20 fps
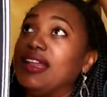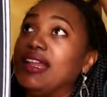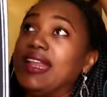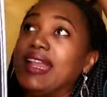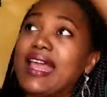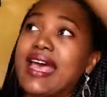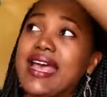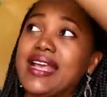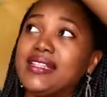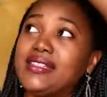
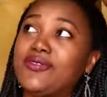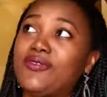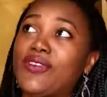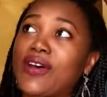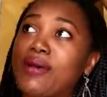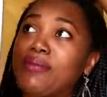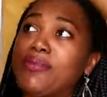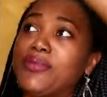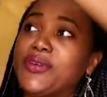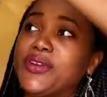Light
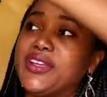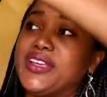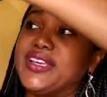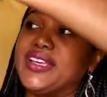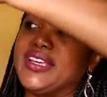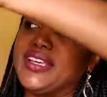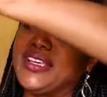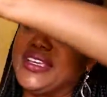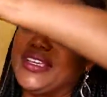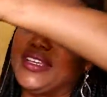
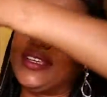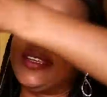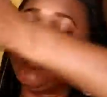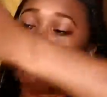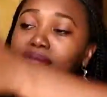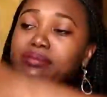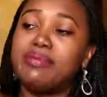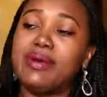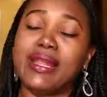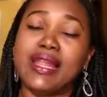fabric
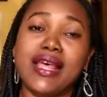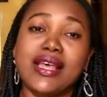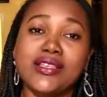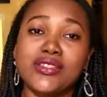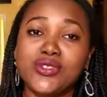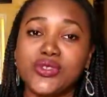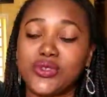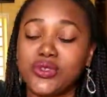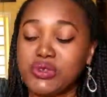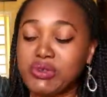
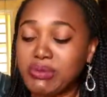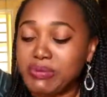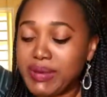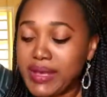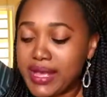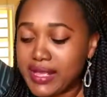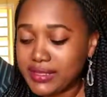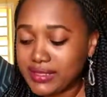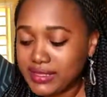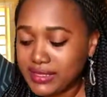palazzo
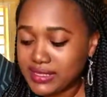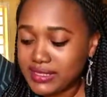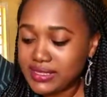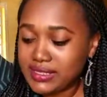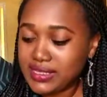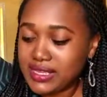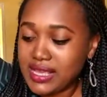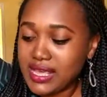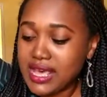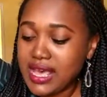pants,
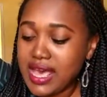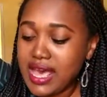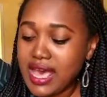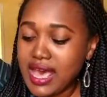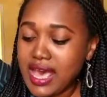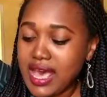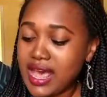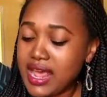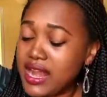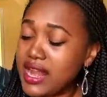
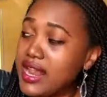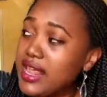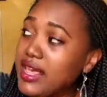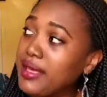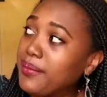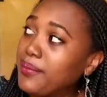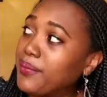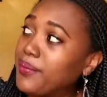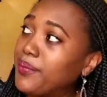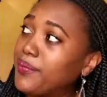and
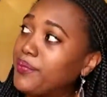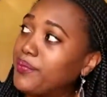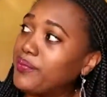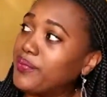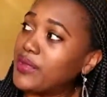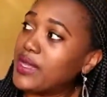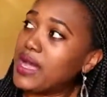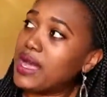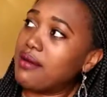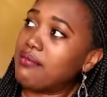
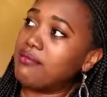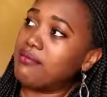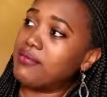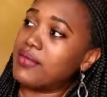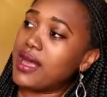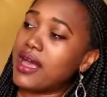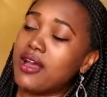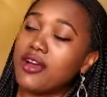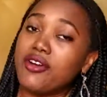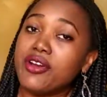
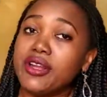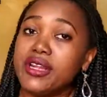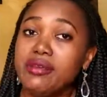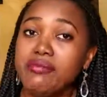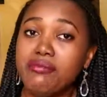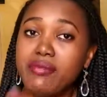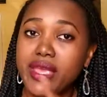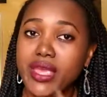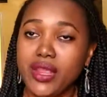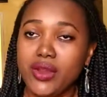I already
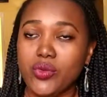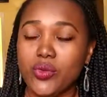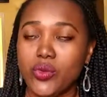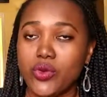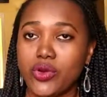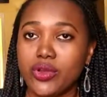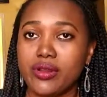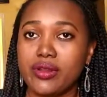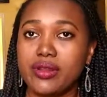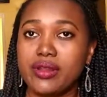made
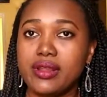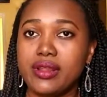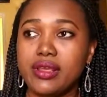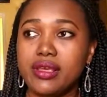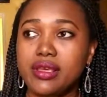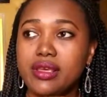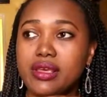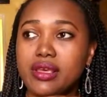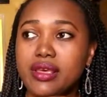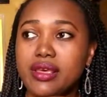one.
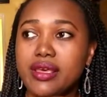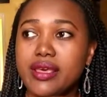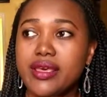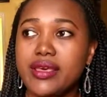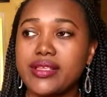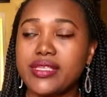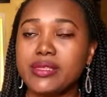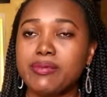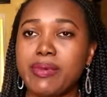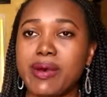
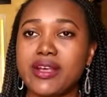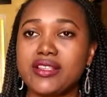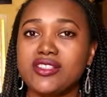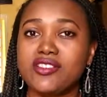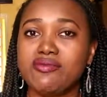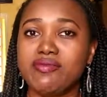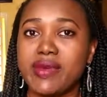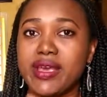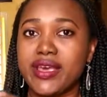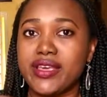It's part
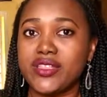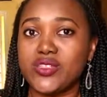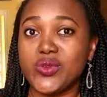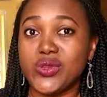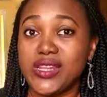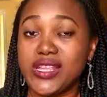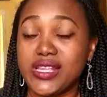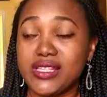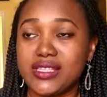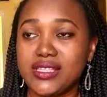of my
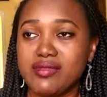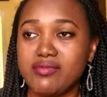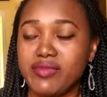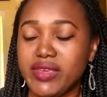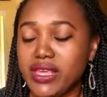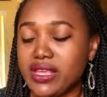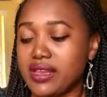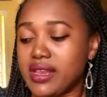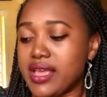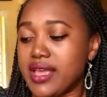2018
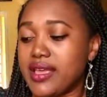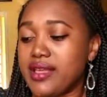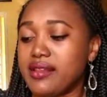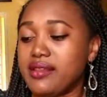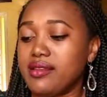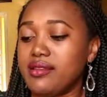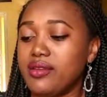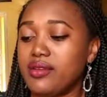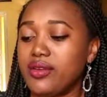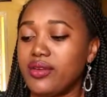Make 9.
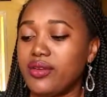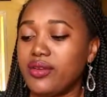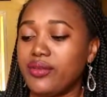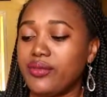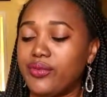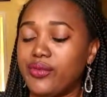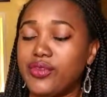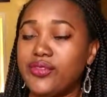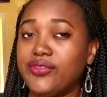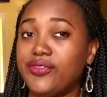
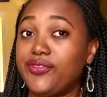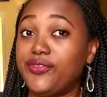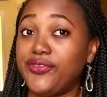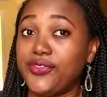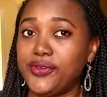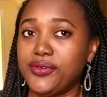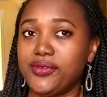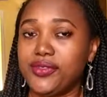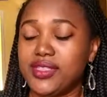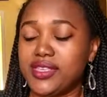One of the
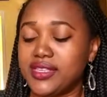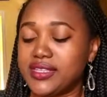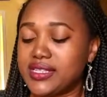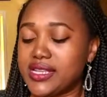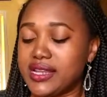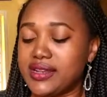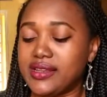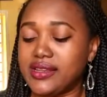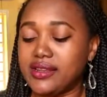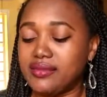few things I
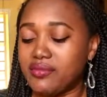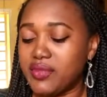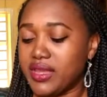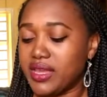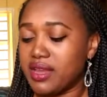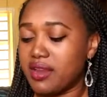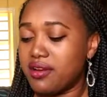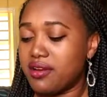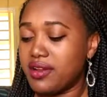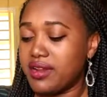did make.
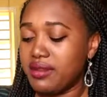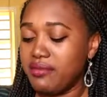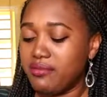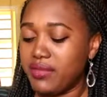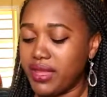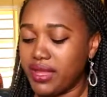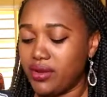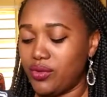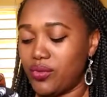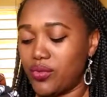I already
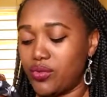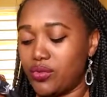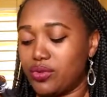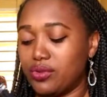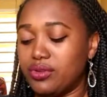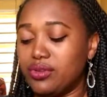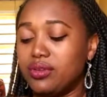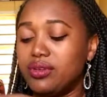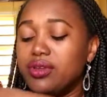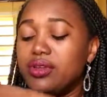made one.
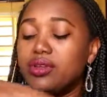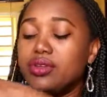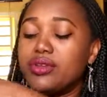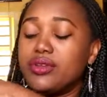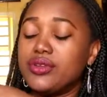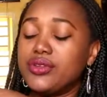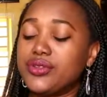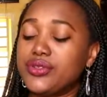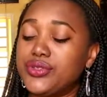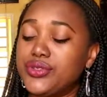
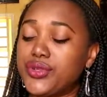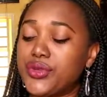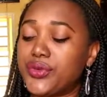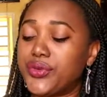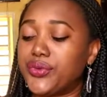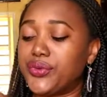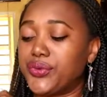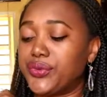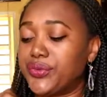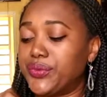
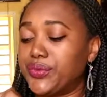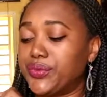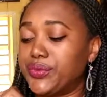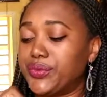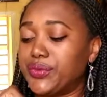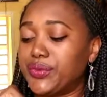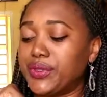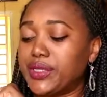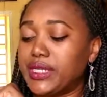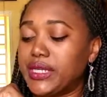So
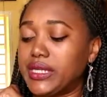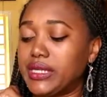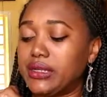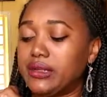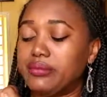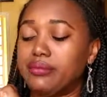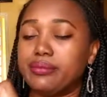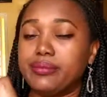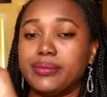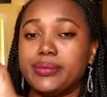
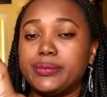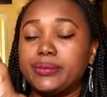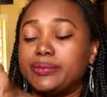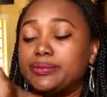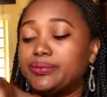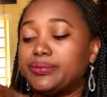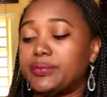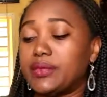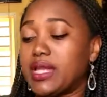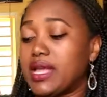um,
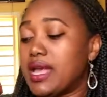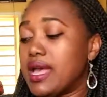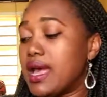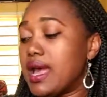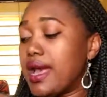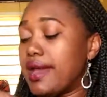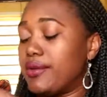I